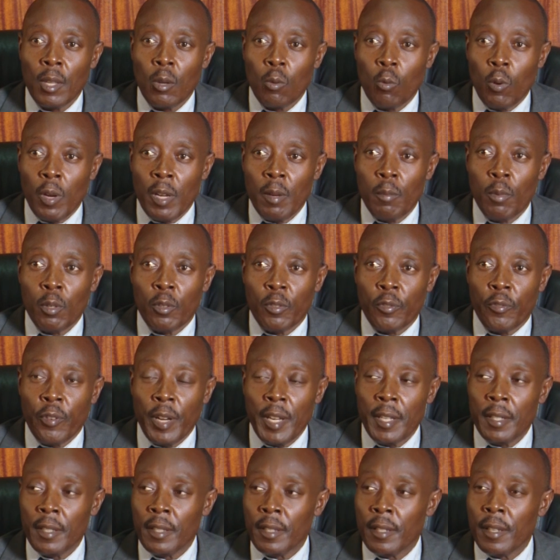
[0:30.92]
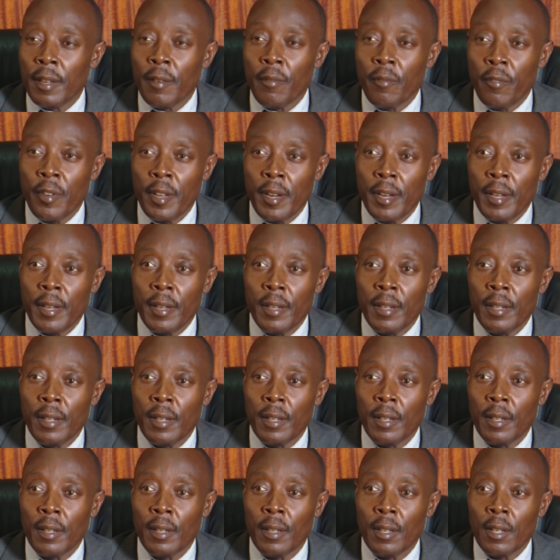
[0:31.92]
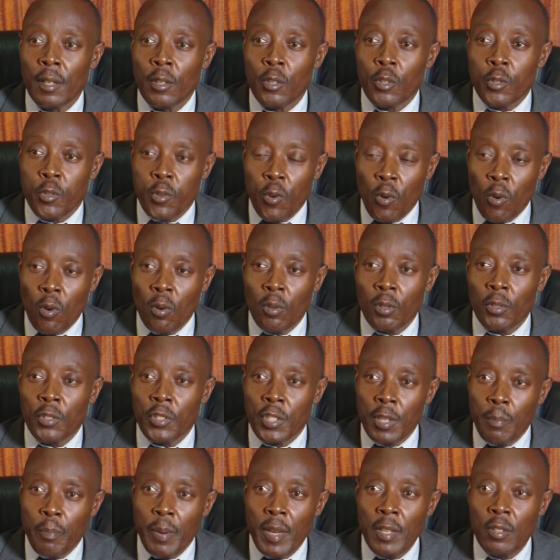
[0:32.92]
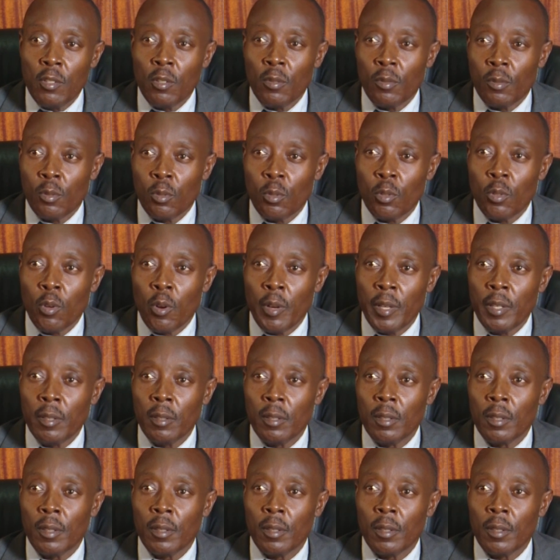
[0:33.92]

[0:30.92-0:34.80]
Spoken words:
were able to find a very strong seepage of crude oil